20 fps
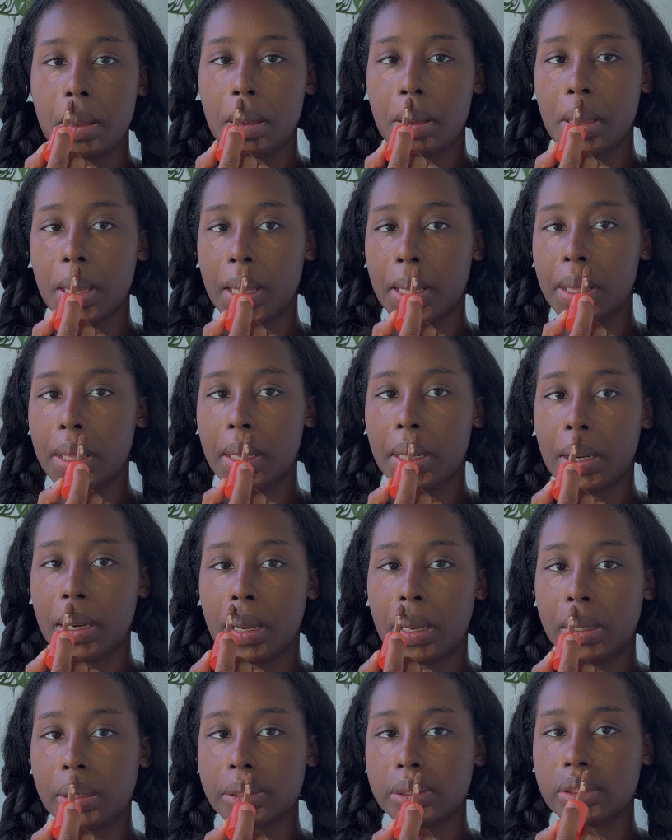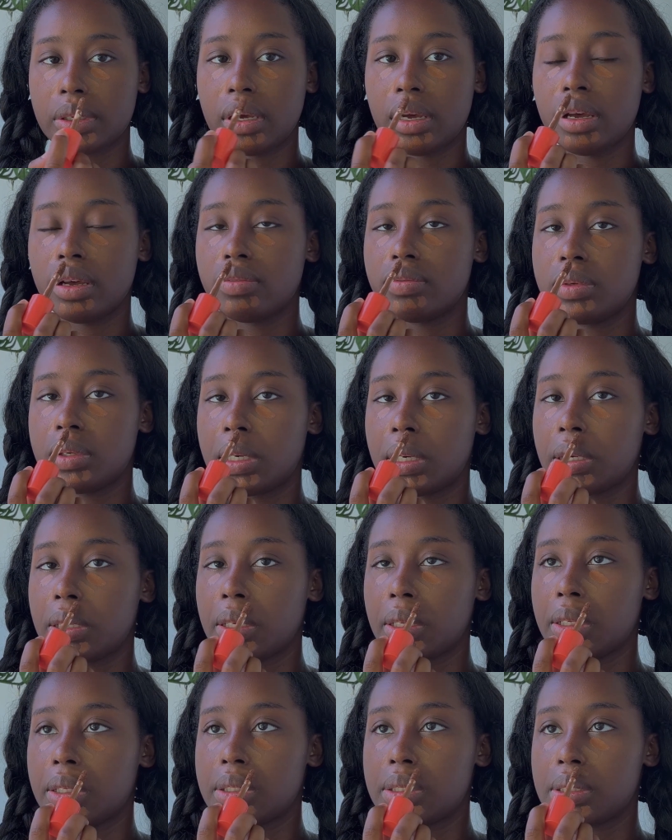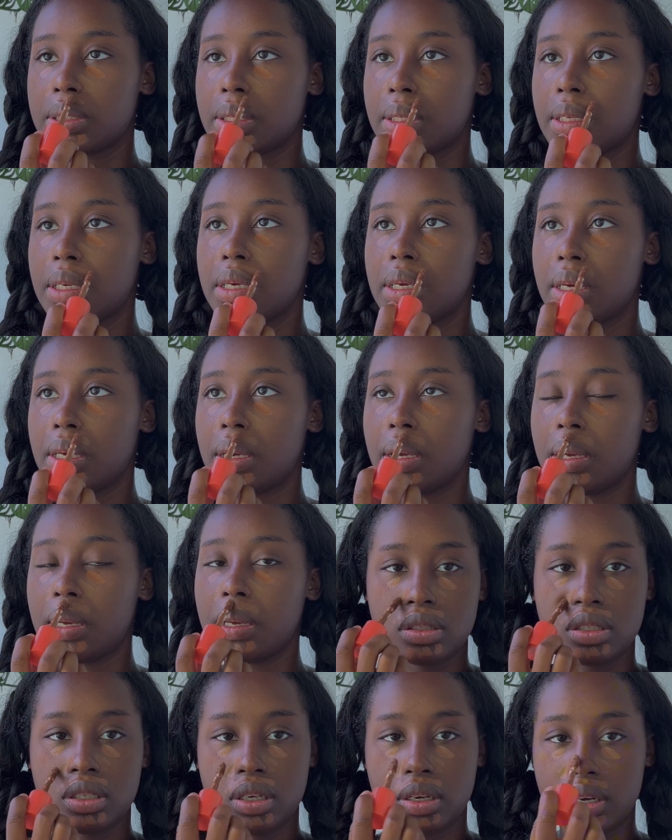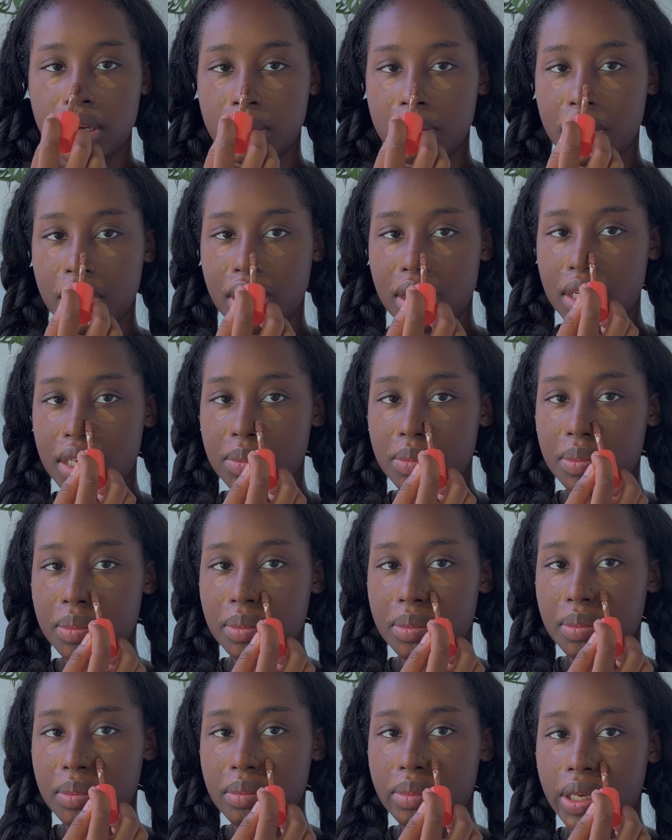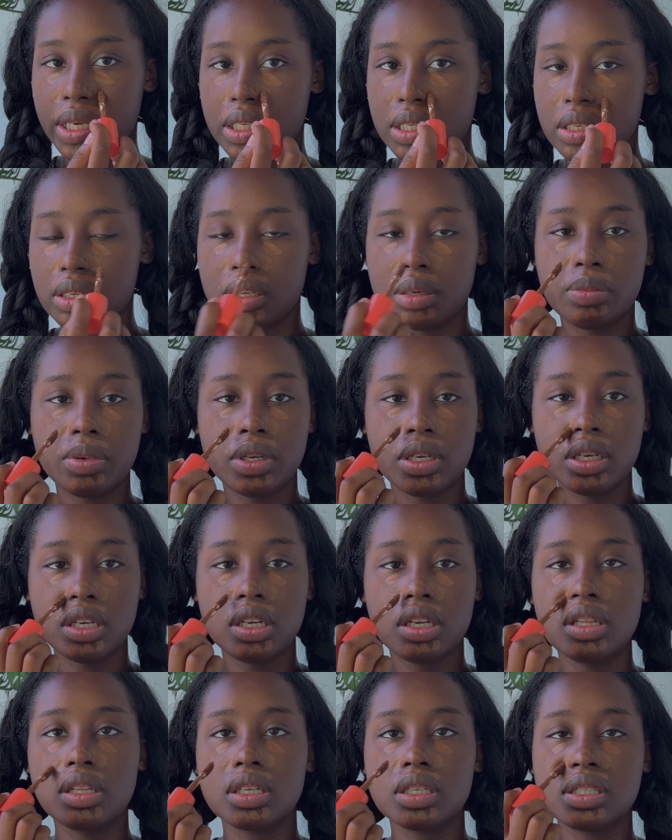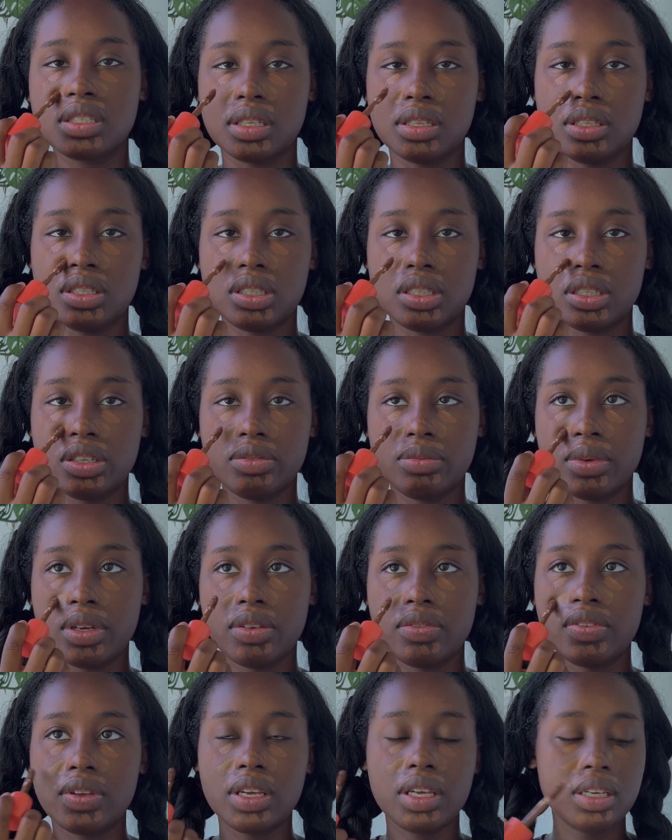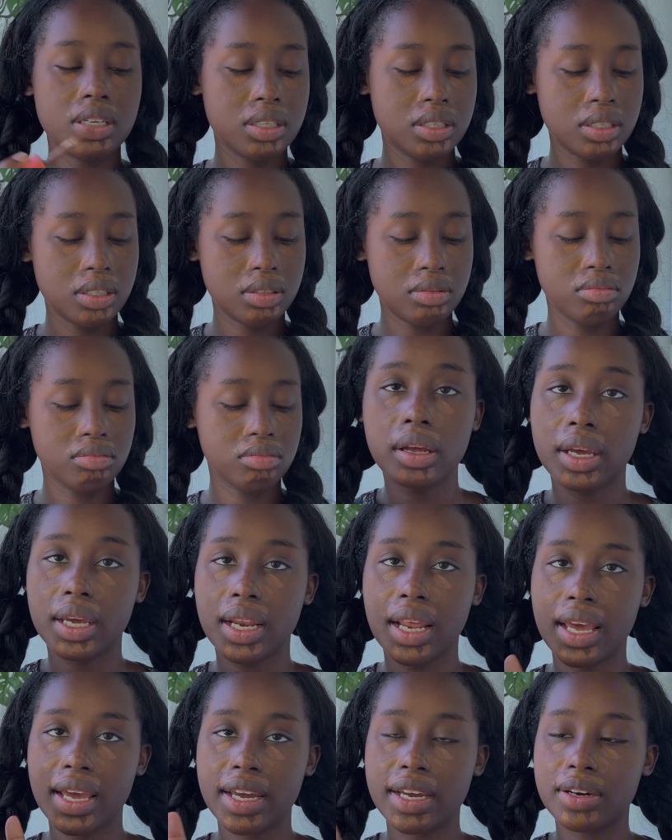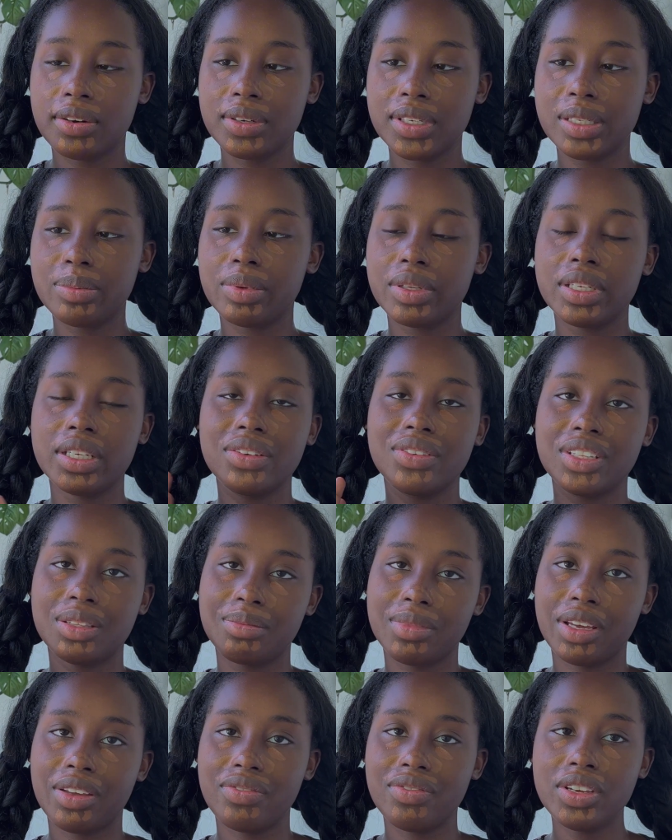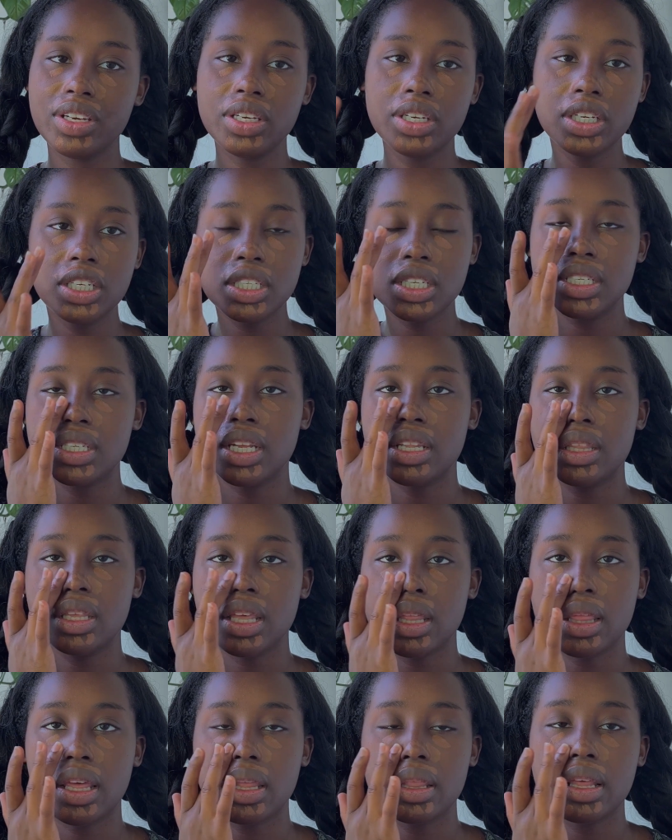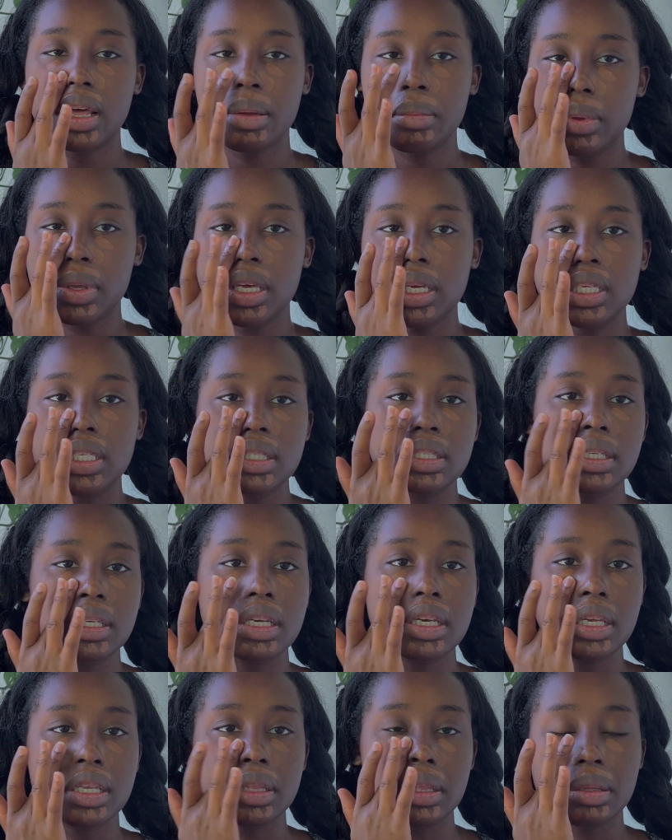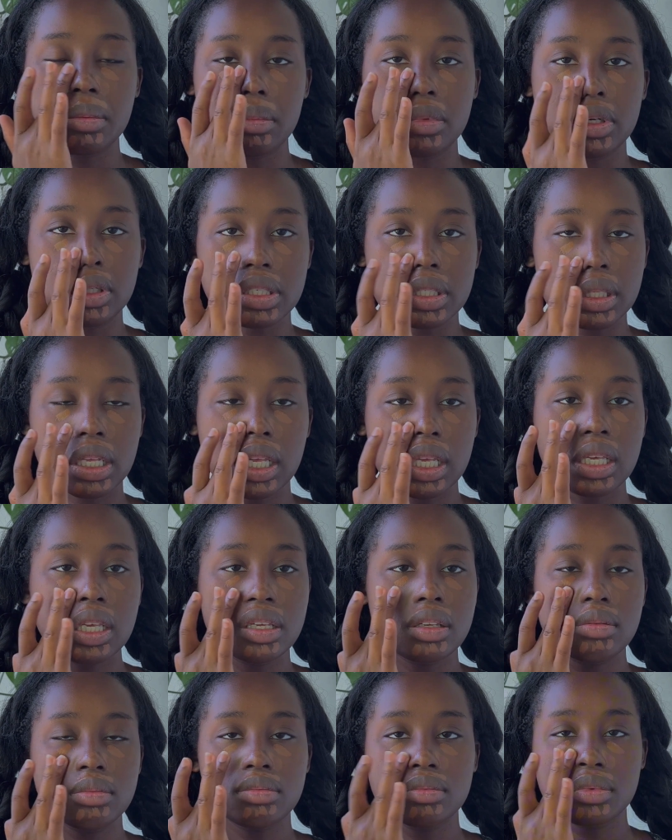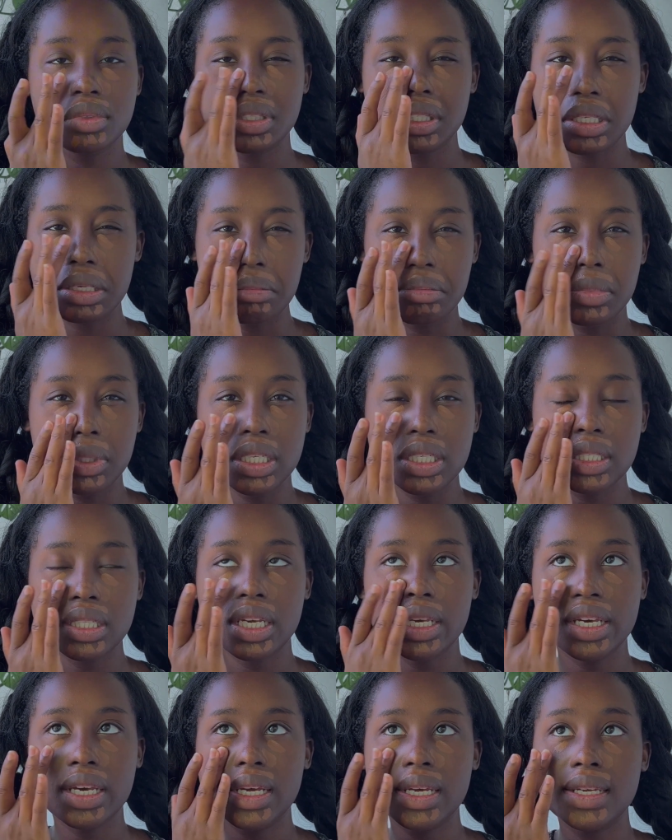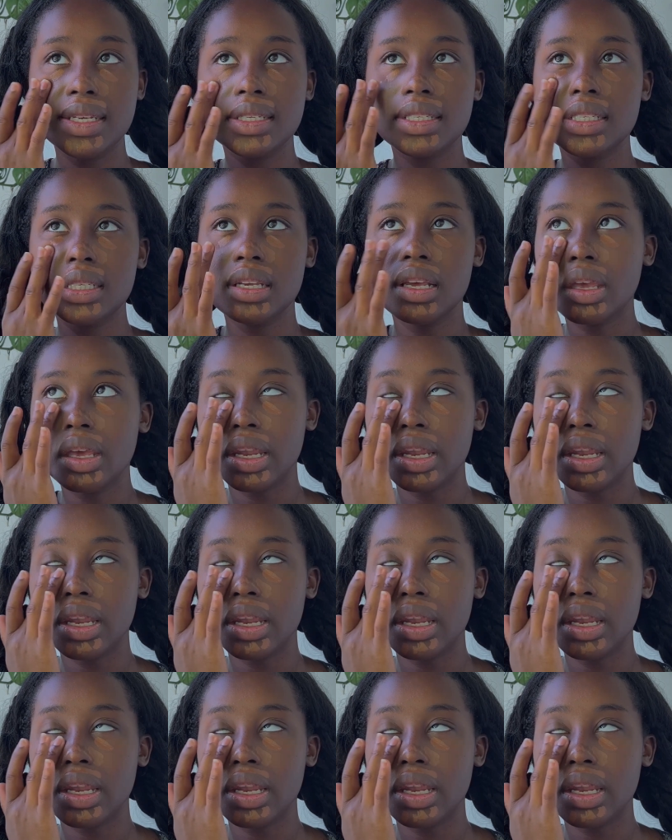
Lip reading: And then I also have darkness here. So I'm kind of basically putting it in the center of my face. And I always blend it with my fingers because I think that that makes it the most like seamless, I guess.